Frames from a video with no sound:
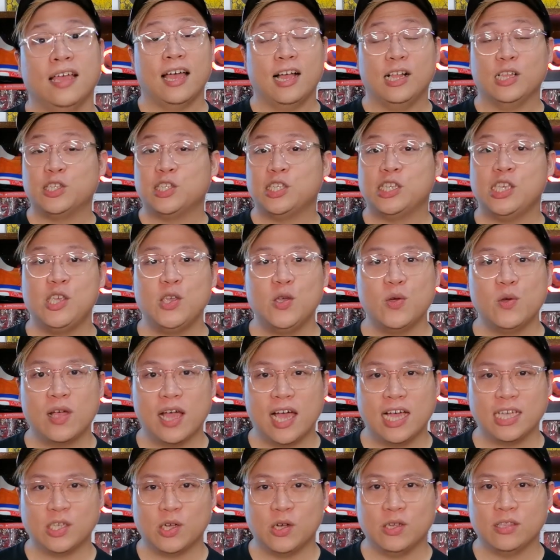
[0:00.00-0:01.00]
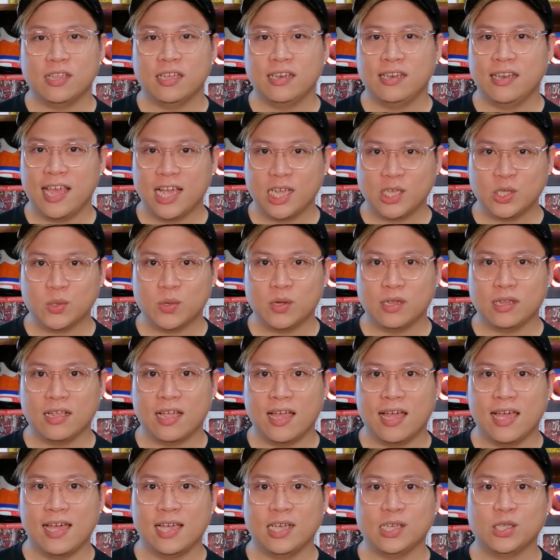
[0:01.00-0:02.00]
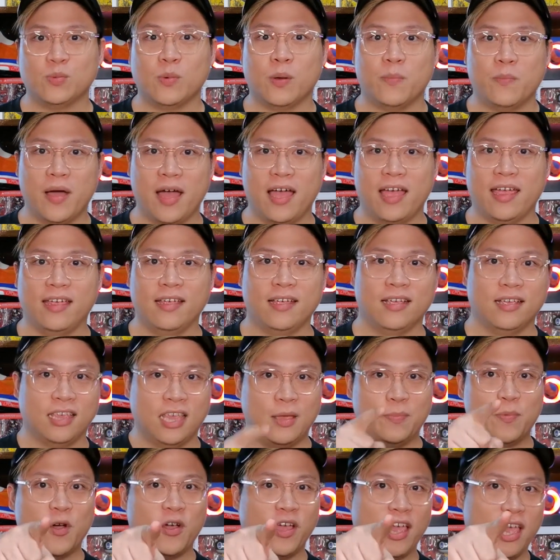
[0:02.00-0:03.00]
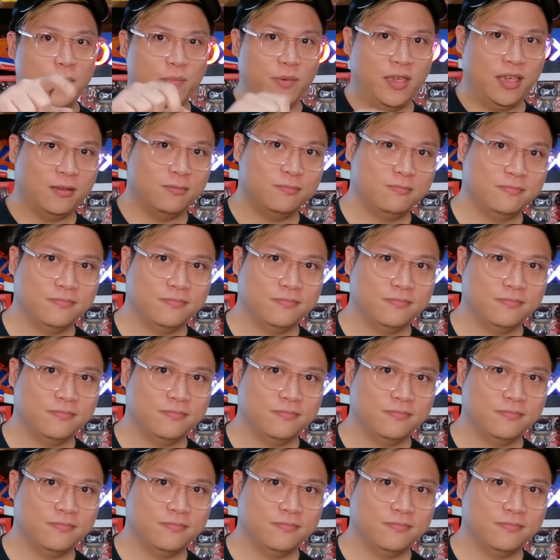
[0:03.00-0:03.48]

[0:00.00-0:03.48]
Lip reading: I'll see you guys on the next one, guys. Bye-bye. Keep on gaming.